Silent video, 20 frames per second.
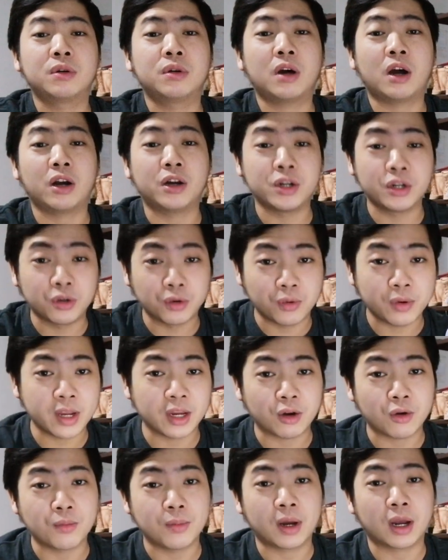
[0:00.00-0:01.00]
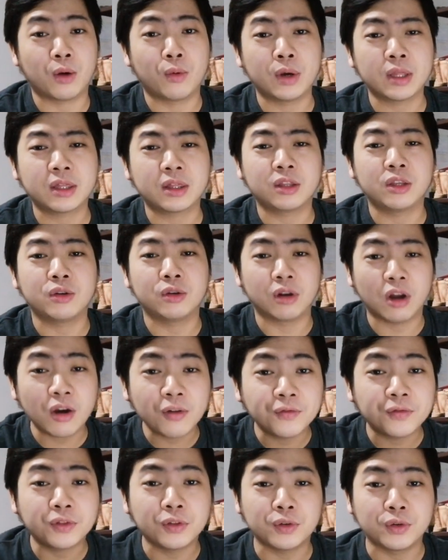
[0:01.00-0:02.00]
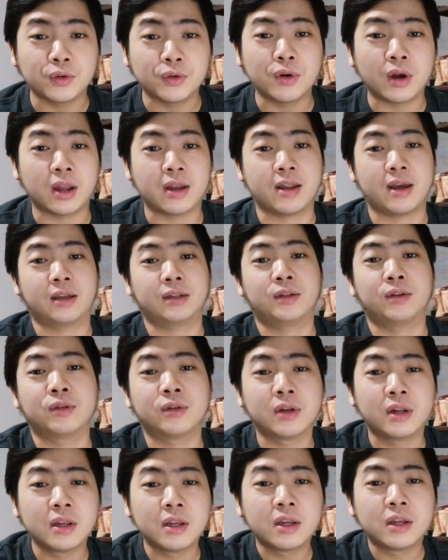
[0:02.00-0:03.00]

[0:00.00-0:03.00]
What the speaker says: are doing, kumbaga what you love to do ana, so